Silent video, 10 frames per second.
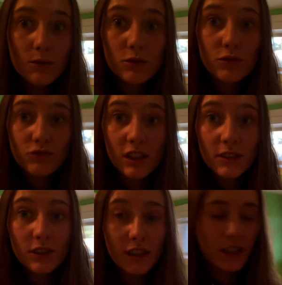which was really,
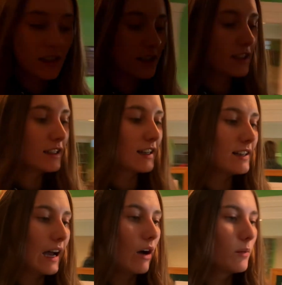really good, and
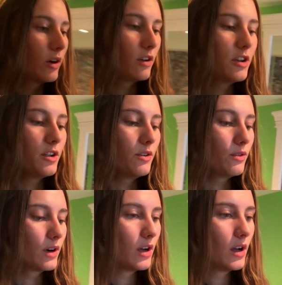now I'm on to